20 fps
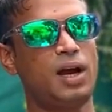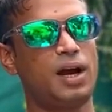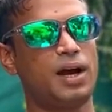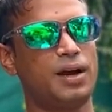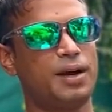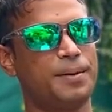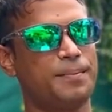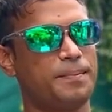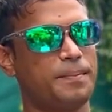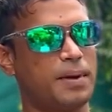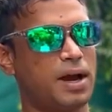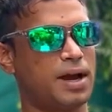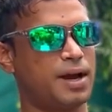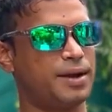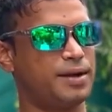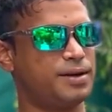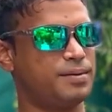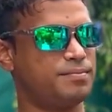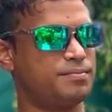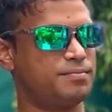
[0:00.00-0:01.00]

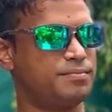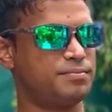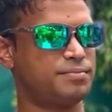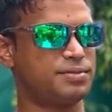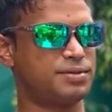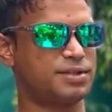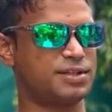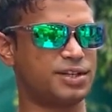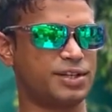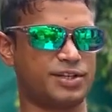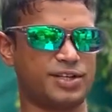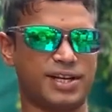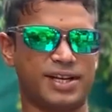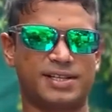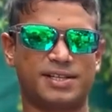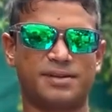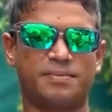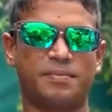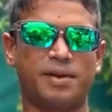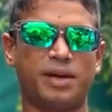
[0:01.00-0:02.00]
I'd
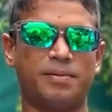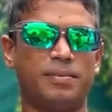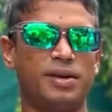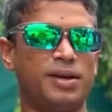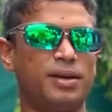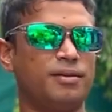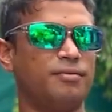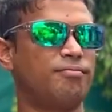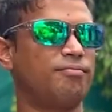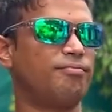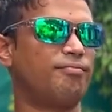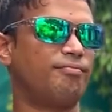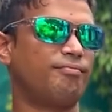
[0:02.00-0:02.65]
suggest maybe